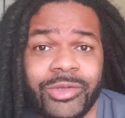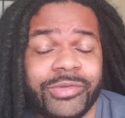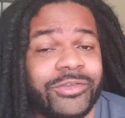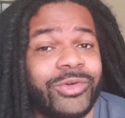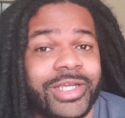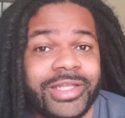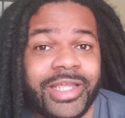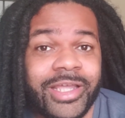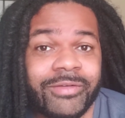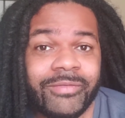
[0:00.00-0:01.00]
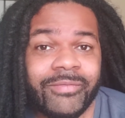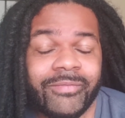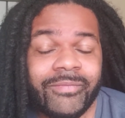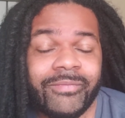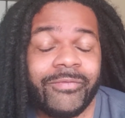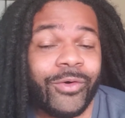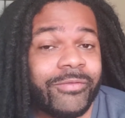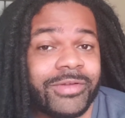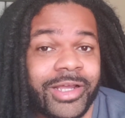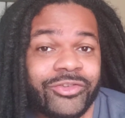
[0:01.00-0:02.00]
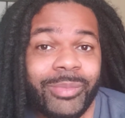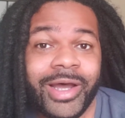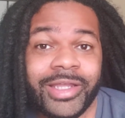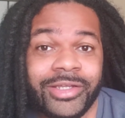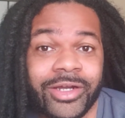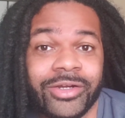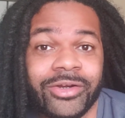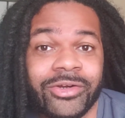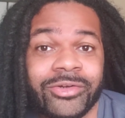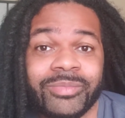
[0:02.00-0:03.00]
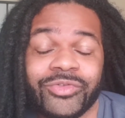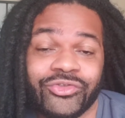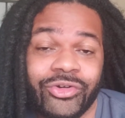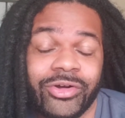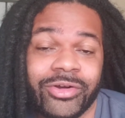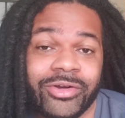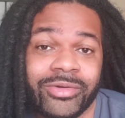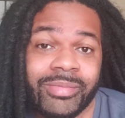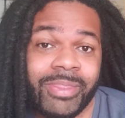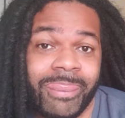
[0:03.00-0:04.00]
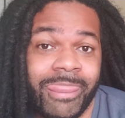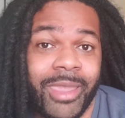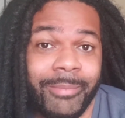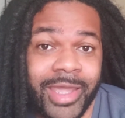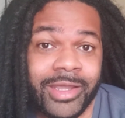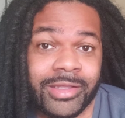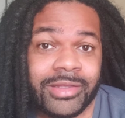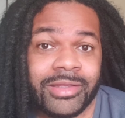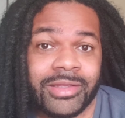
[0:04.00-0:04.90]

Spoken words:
He was still getting hit full-fledged by a younger, stronger man.